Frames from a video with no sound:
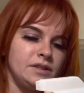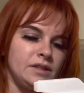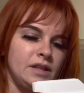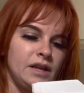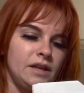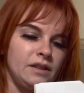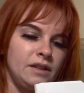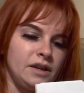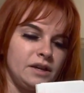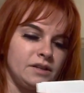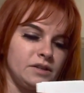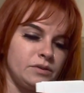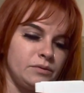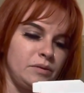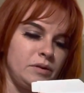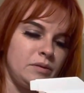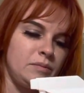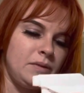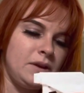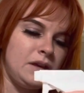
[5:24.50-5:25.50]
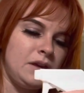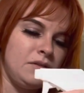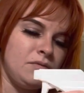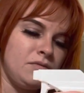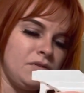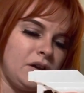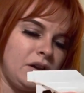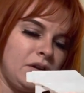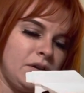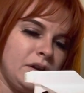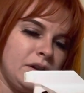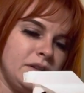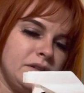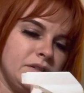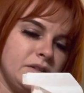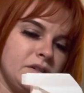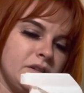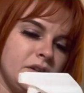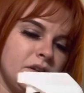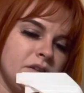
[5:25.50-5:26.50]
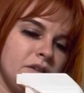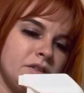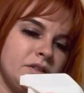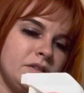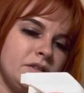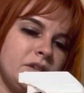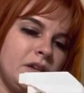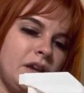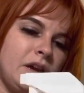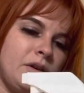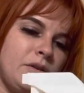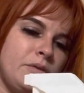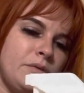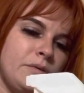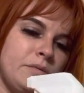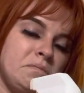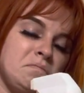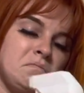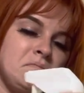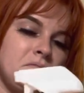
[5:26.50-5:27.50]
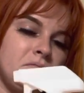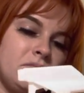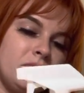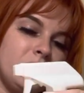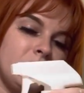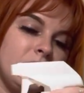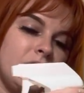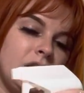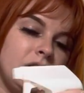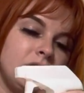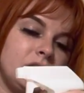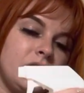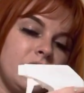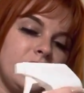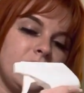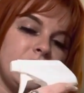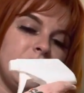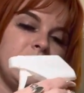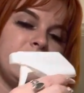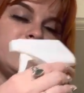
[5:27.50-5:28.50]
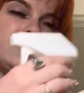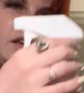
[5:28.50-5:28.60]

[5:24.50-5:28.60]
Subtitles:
that like sweet pea fragrance. So it's good. It's